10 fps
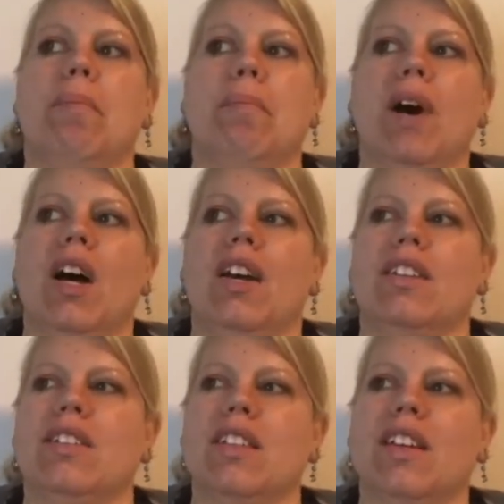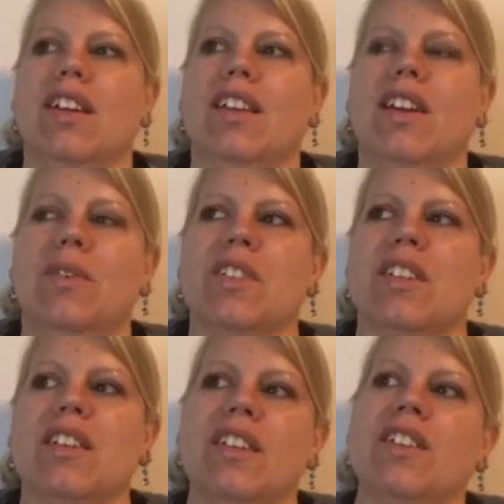But there was
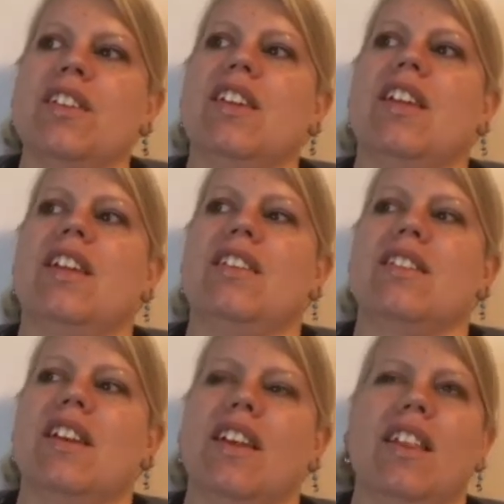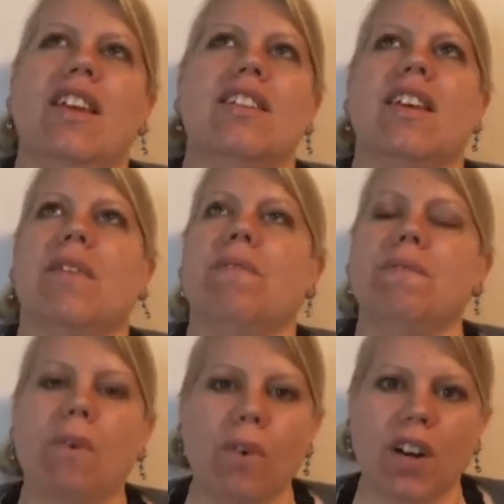another study that said, I think it's like
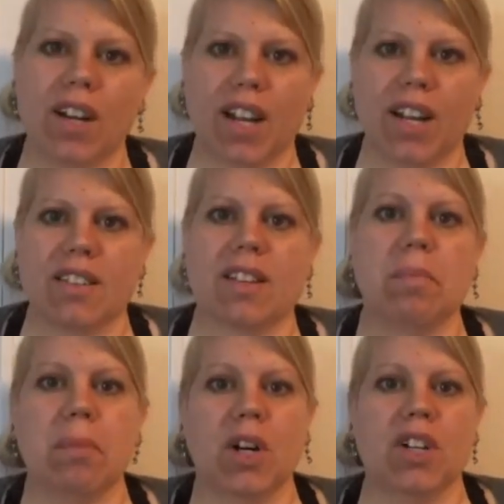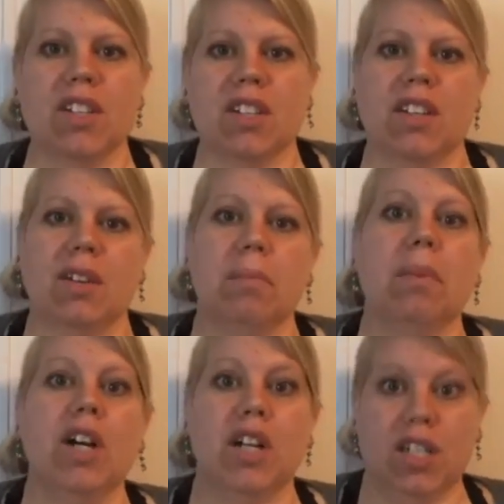4 days immersed
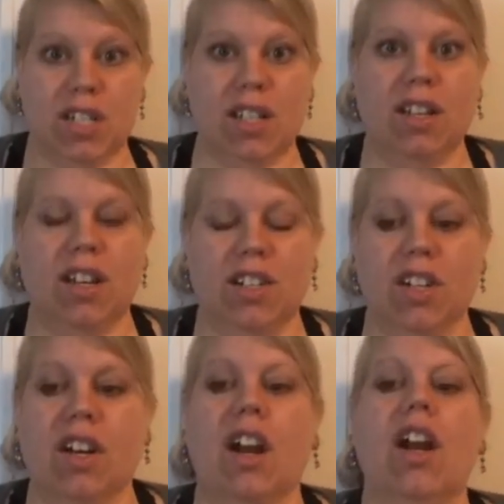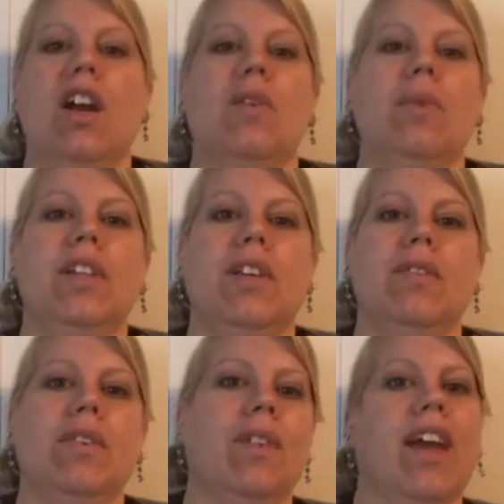in nature would
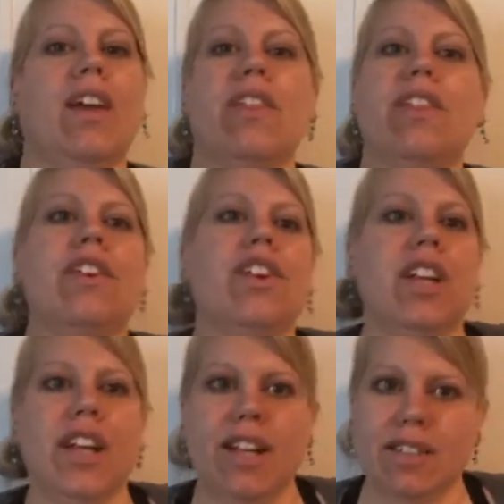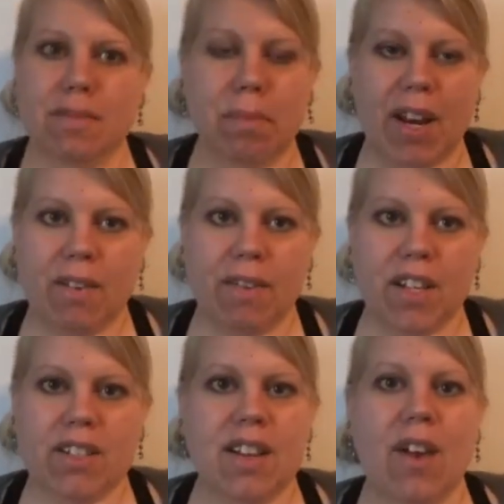give you like 30 days of
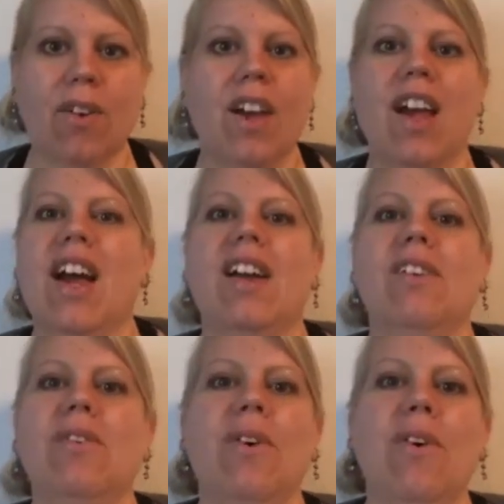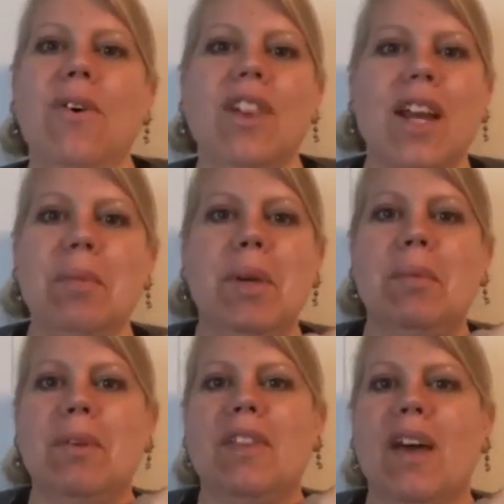benefits. Now, I don't know a whole lot of
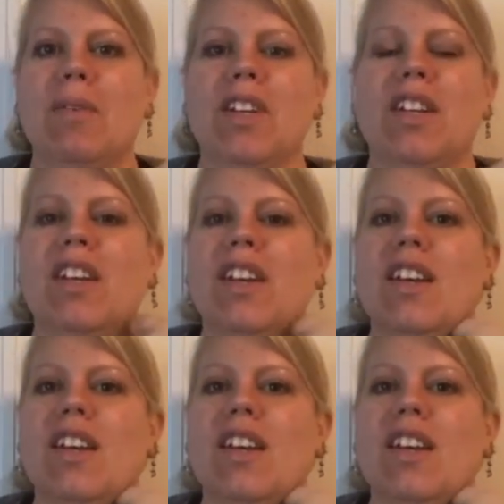people that would